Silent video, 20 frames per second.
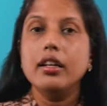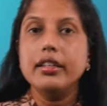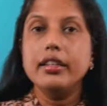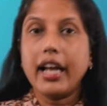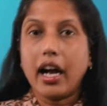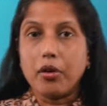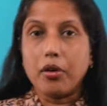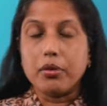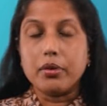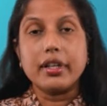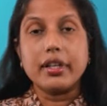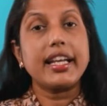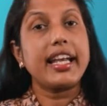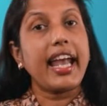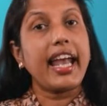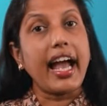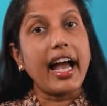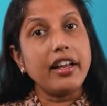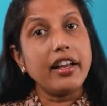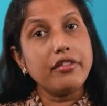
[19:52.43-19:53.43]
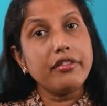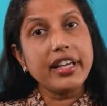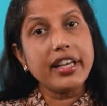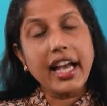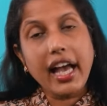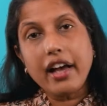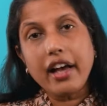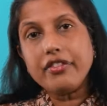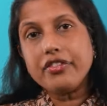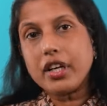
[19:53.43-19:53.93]
Now, Can we
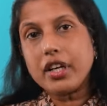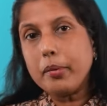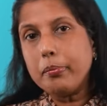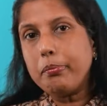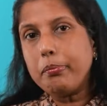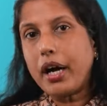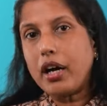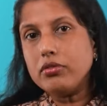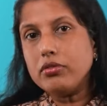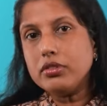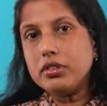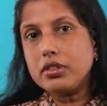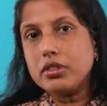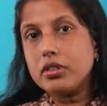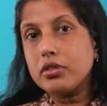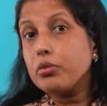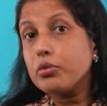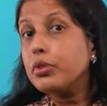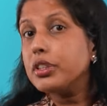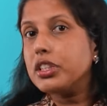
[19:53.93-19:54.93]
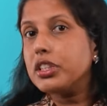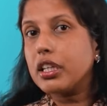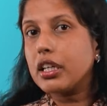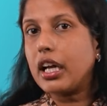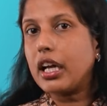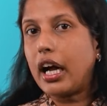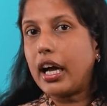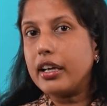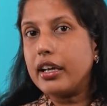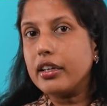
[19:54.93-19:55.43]
have compounds which are
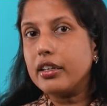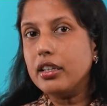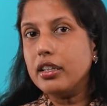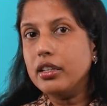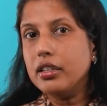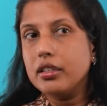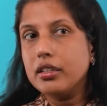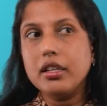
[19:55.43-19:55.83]
chiral